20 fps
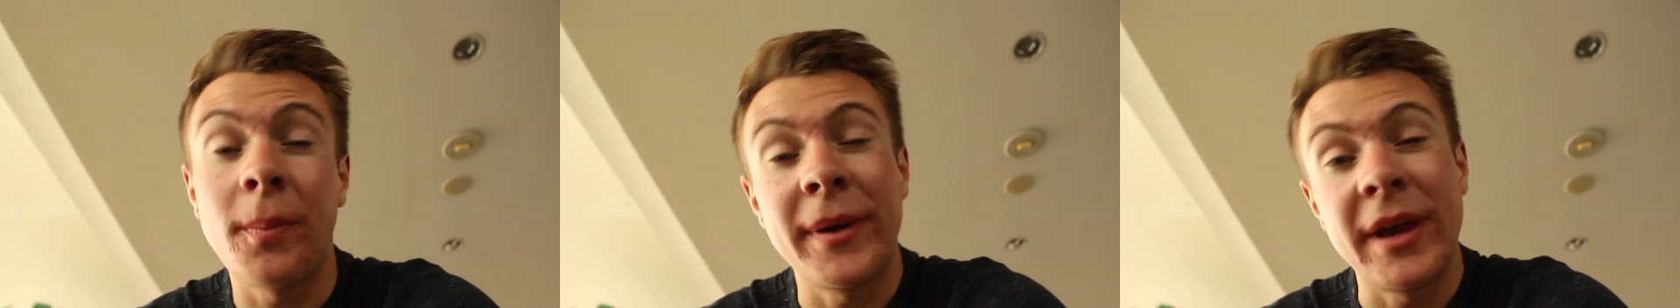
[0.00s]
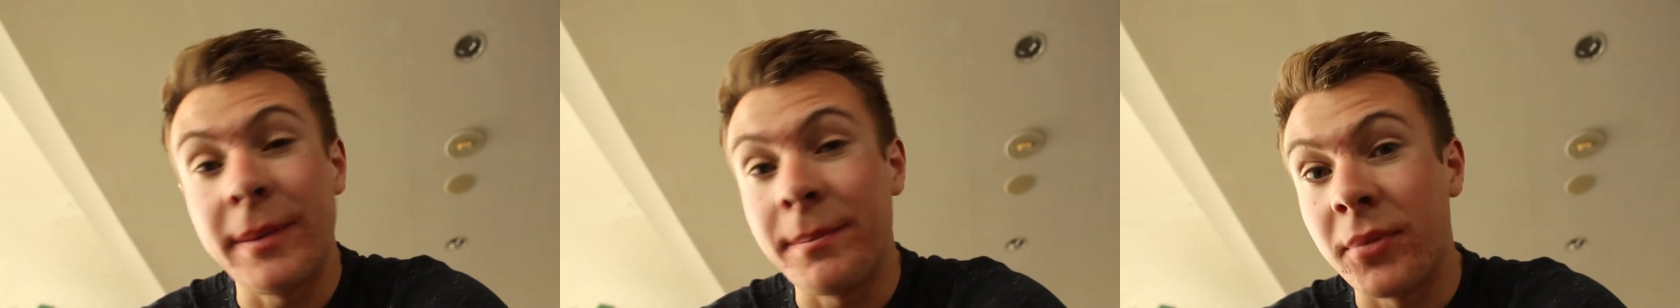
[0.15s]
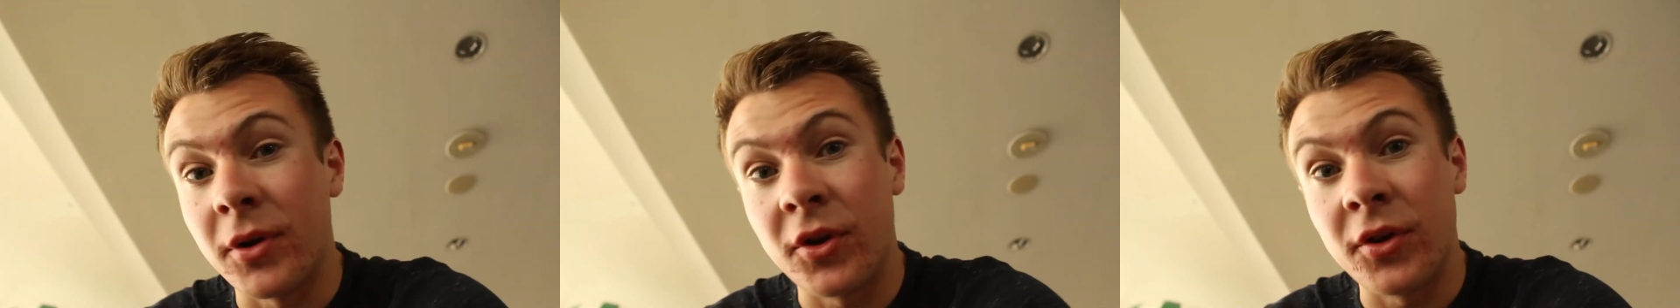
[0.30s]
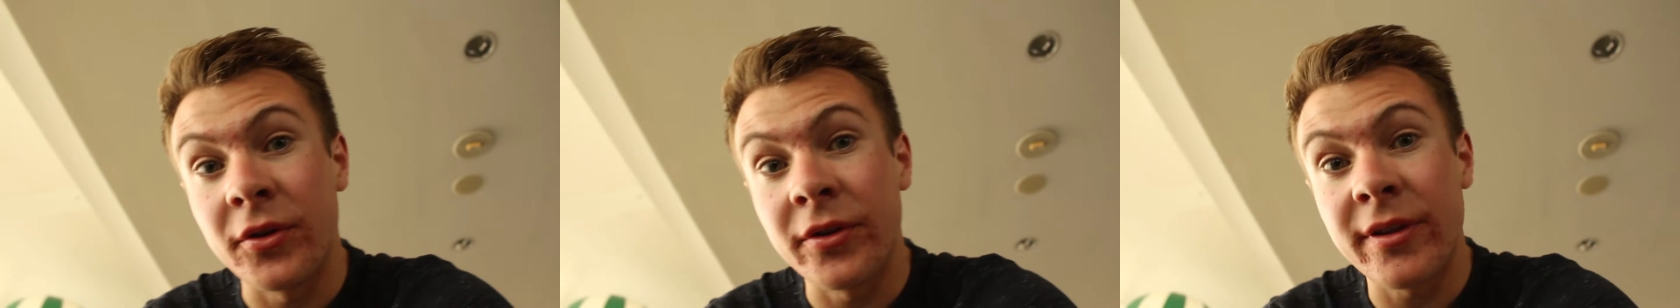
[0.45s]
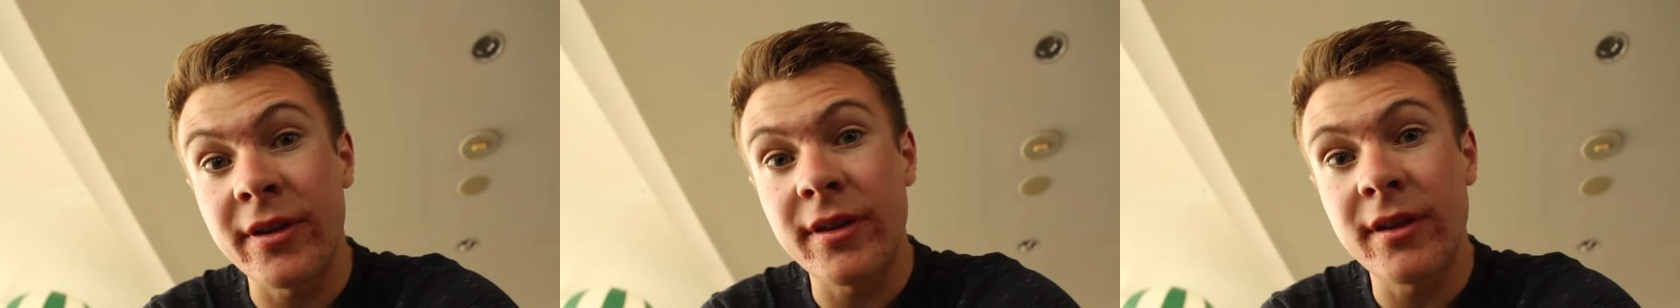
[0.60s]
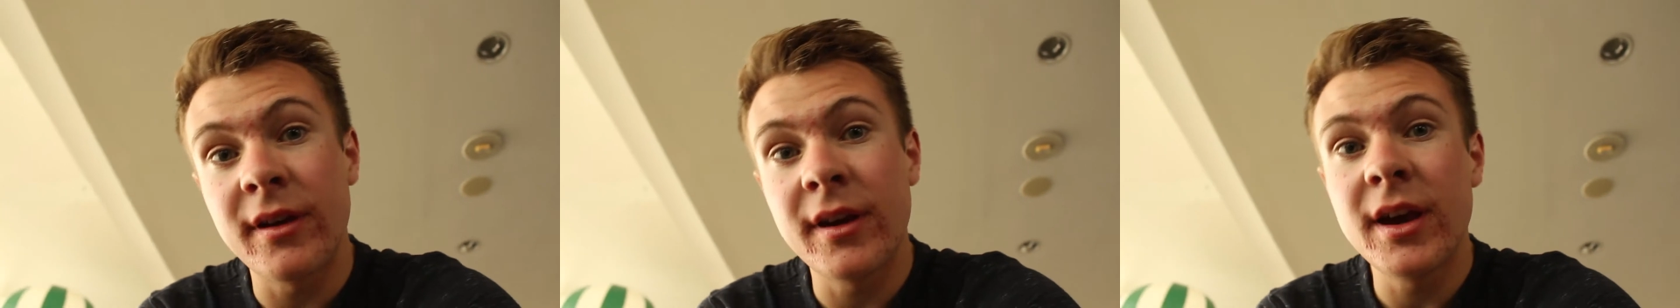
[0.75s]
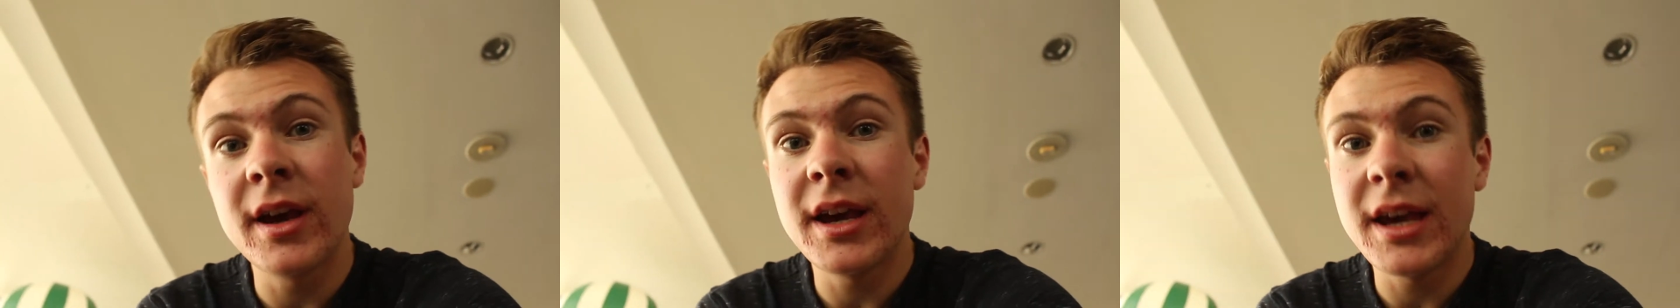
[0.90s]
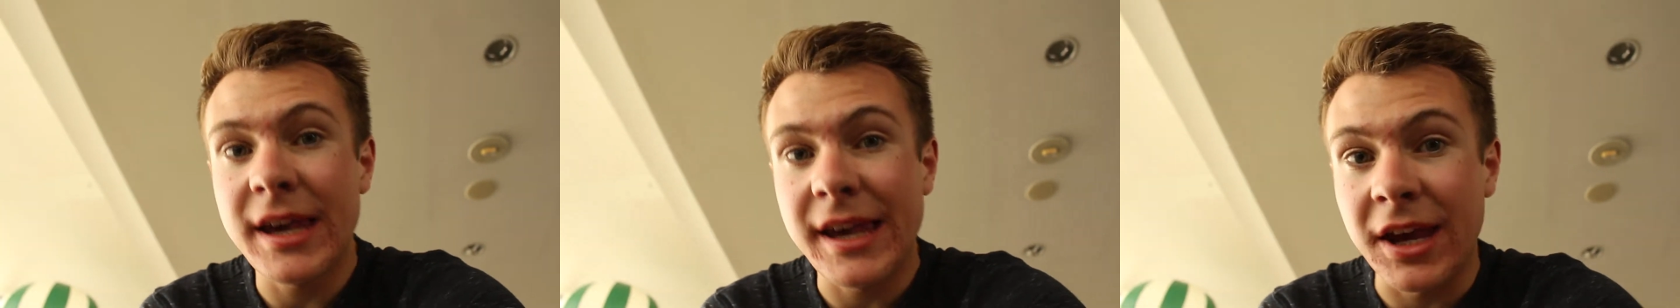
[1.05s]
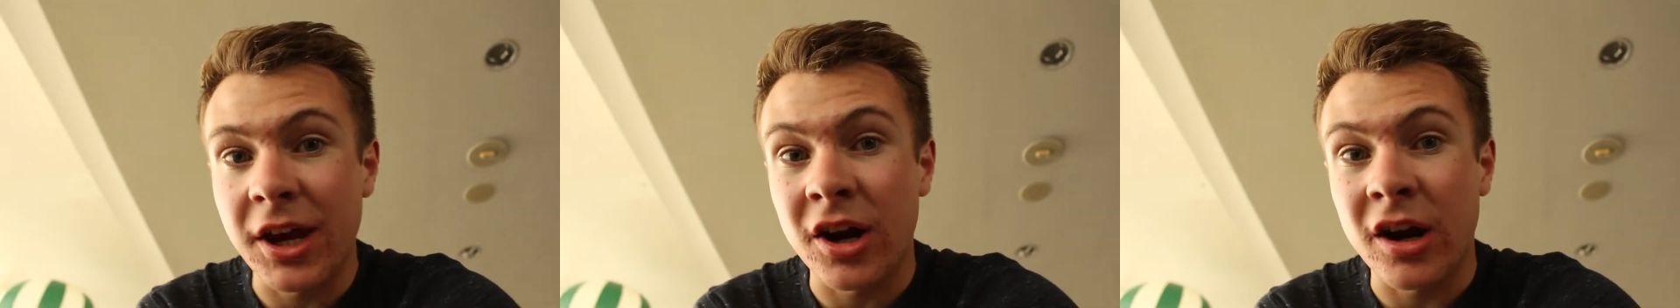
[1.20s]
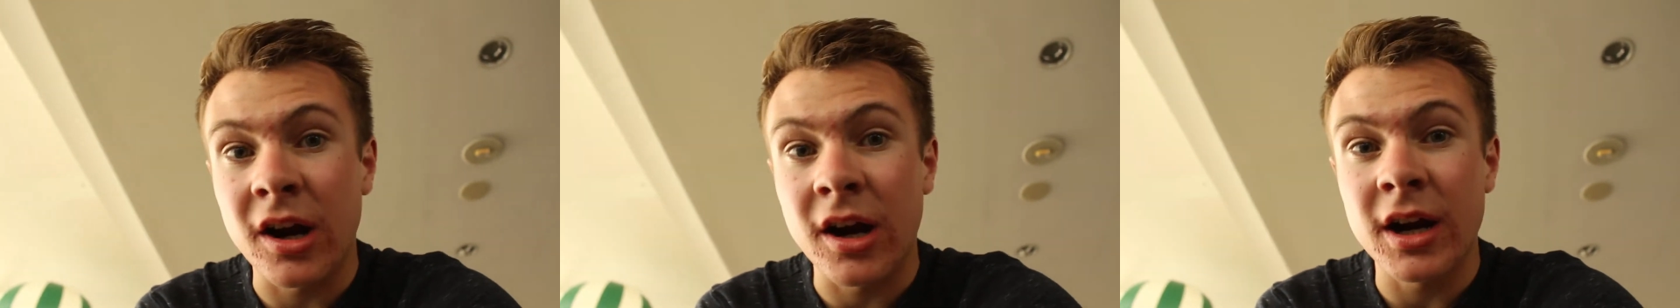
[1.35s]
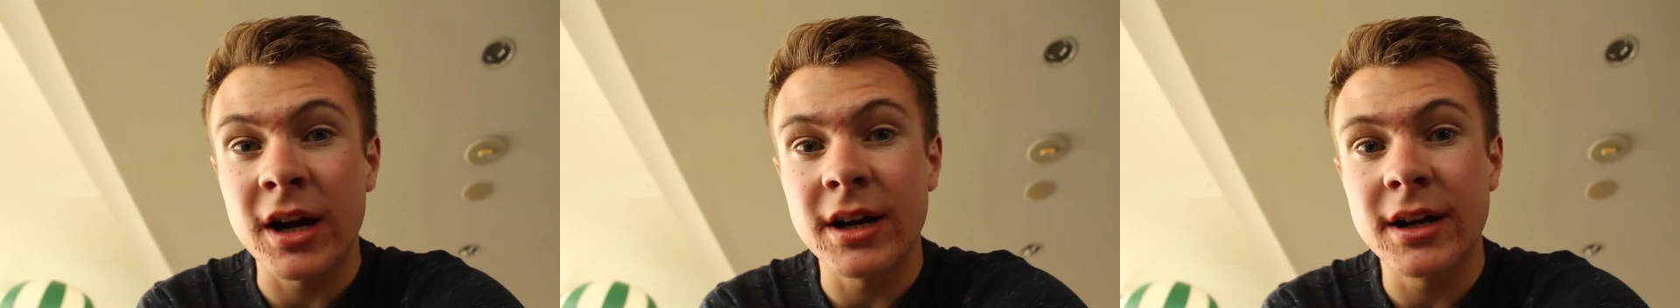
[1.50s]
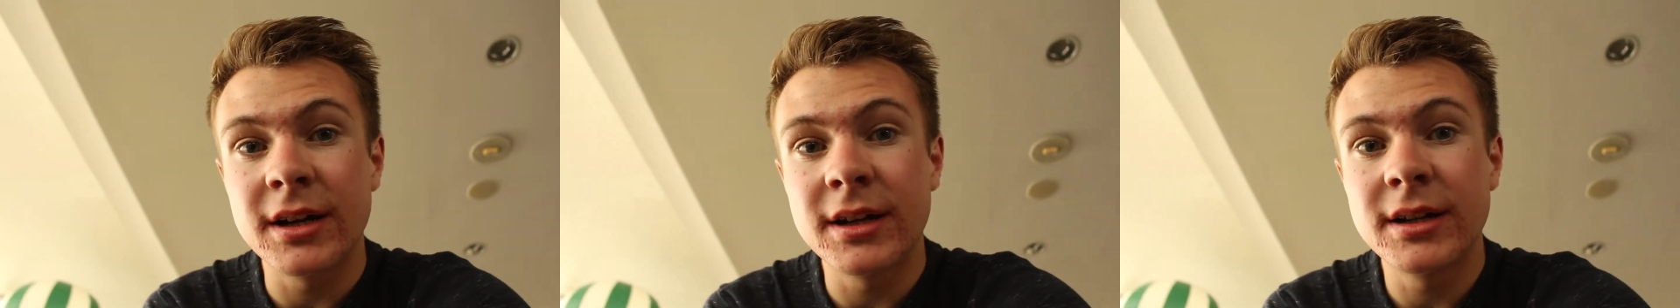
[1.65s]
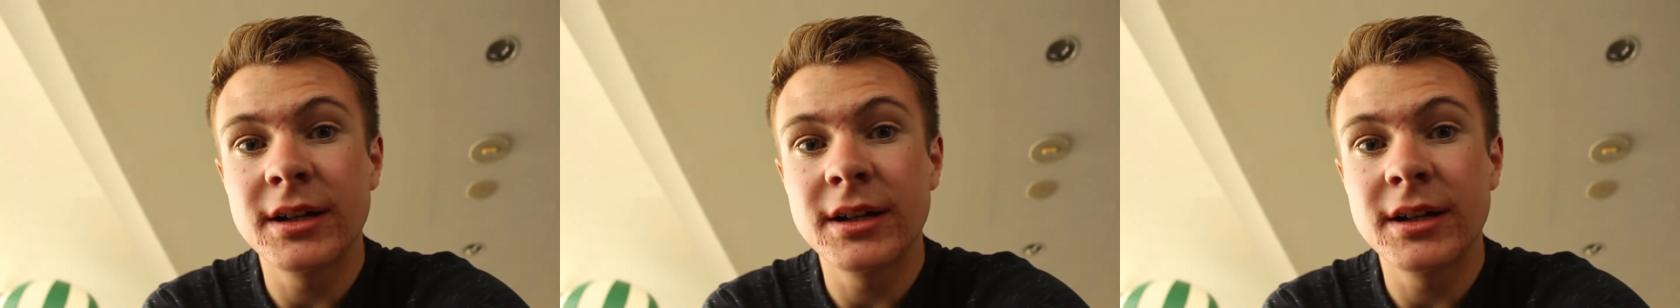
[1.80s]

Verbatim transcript: peoples here.